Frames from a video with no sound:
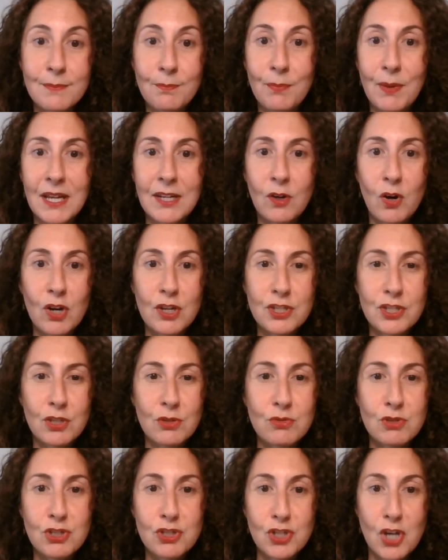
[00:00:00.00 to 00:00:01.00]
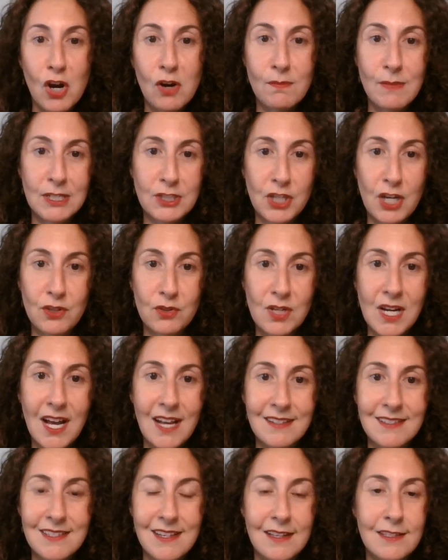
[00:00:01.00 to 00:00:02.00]
but also so much other
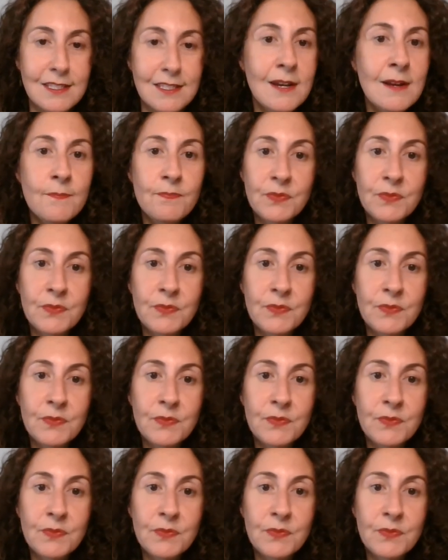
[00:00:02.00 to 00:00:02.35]
content: